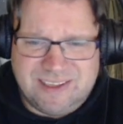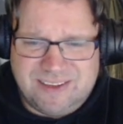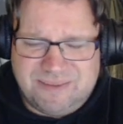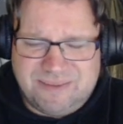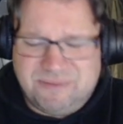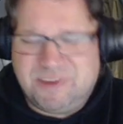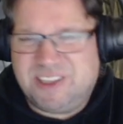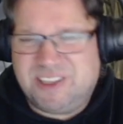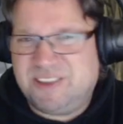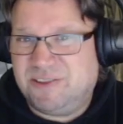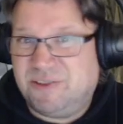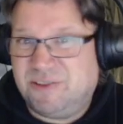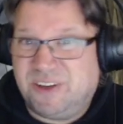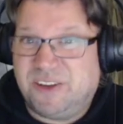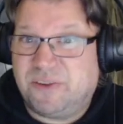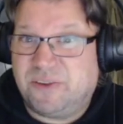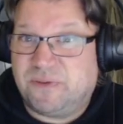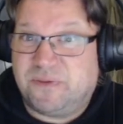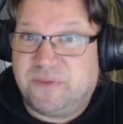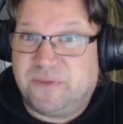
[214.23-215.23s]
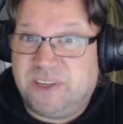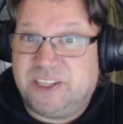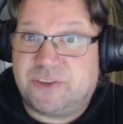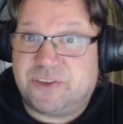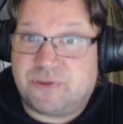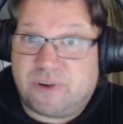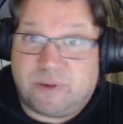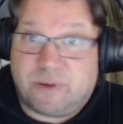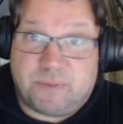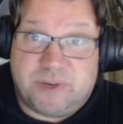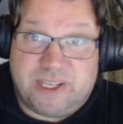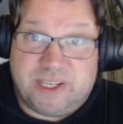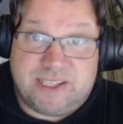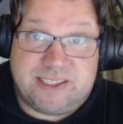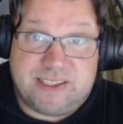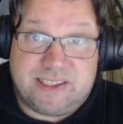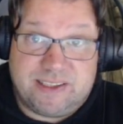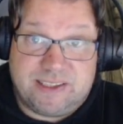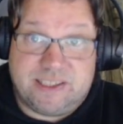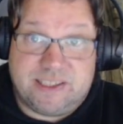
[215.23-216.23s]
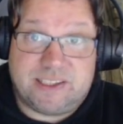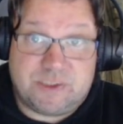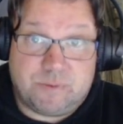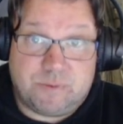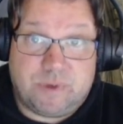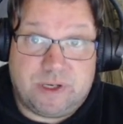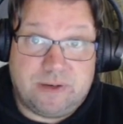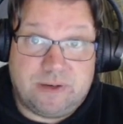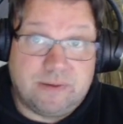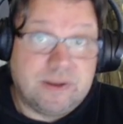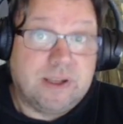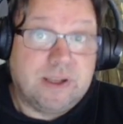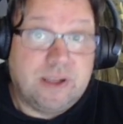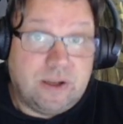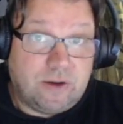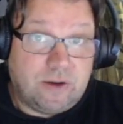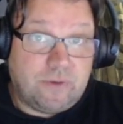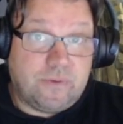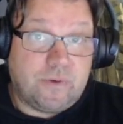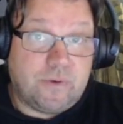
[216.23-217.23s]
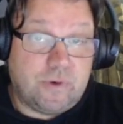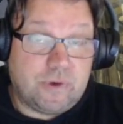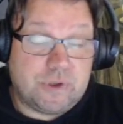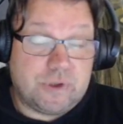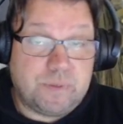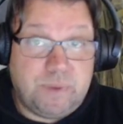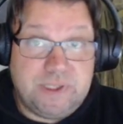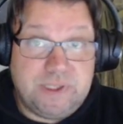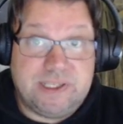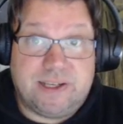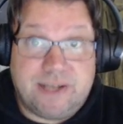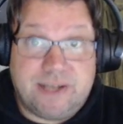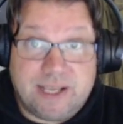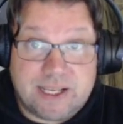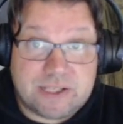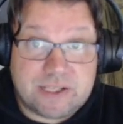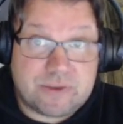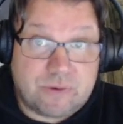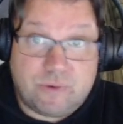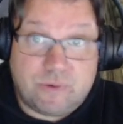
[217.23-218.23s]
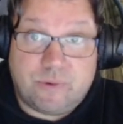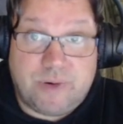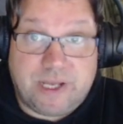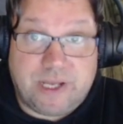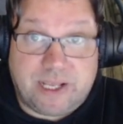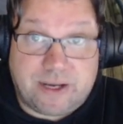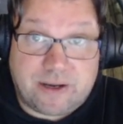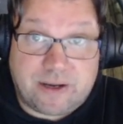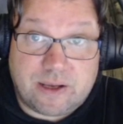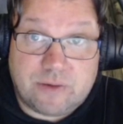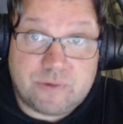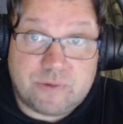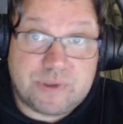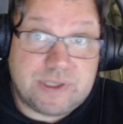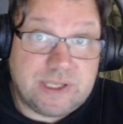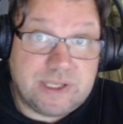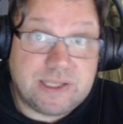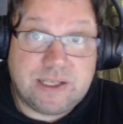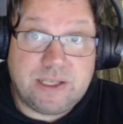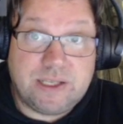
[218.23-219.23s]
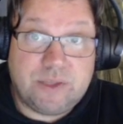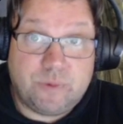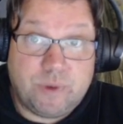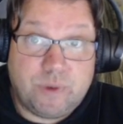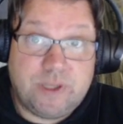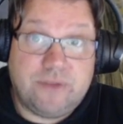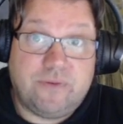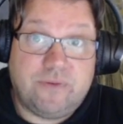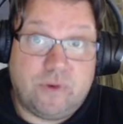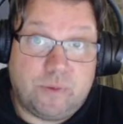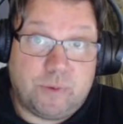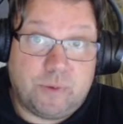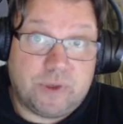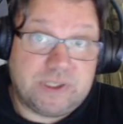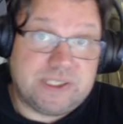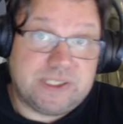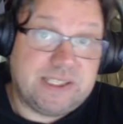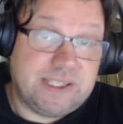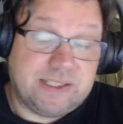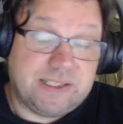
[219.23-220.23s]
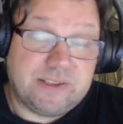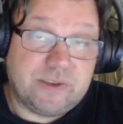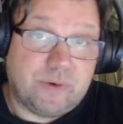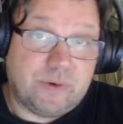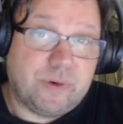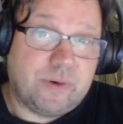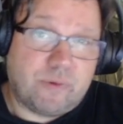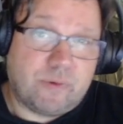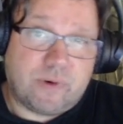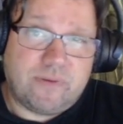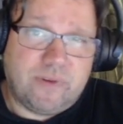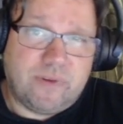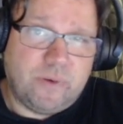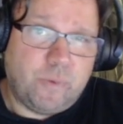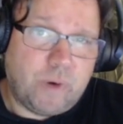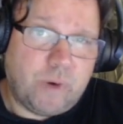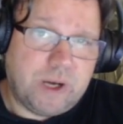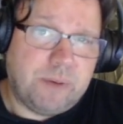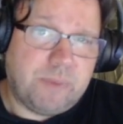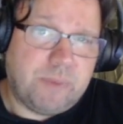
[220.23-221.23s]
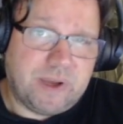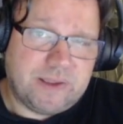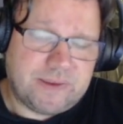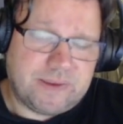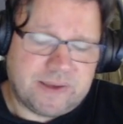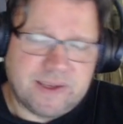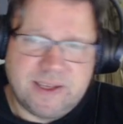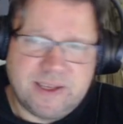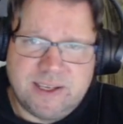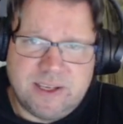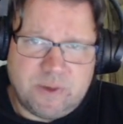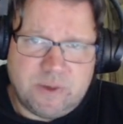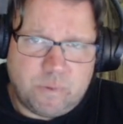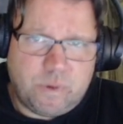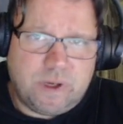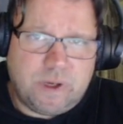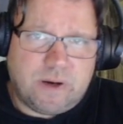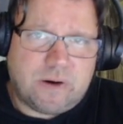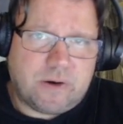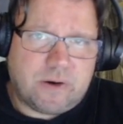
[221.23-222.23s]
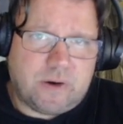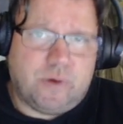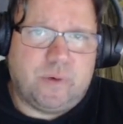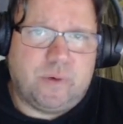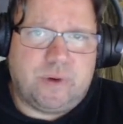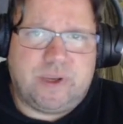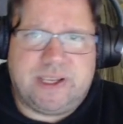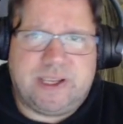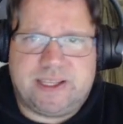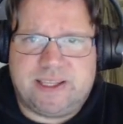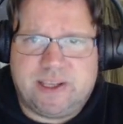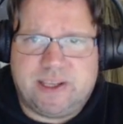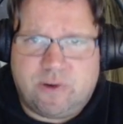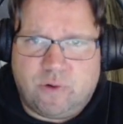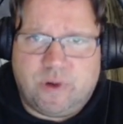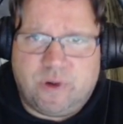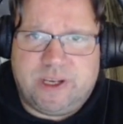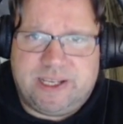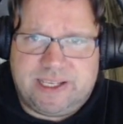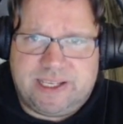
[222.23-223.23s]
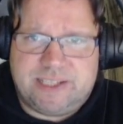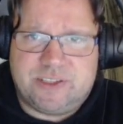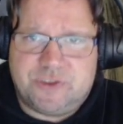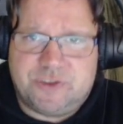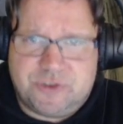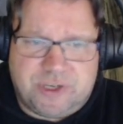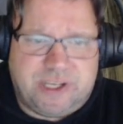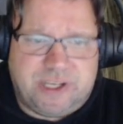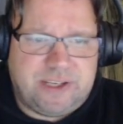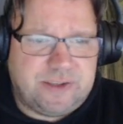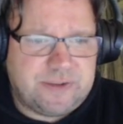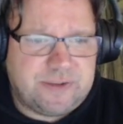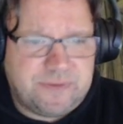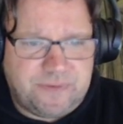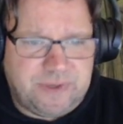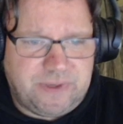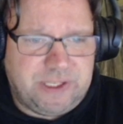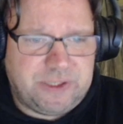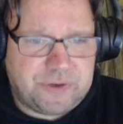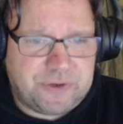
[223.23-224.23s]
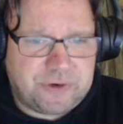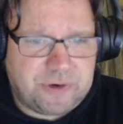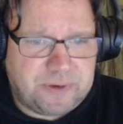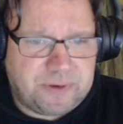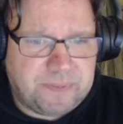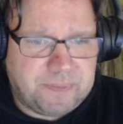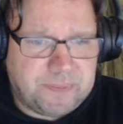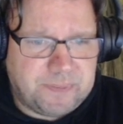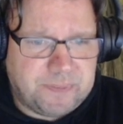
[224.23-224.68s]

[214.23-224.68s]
not a lot of feature updates in this one. Of course, Blizzard has already announced that in 24.6, so in roughly one month, we are going to get the coin exchange feature.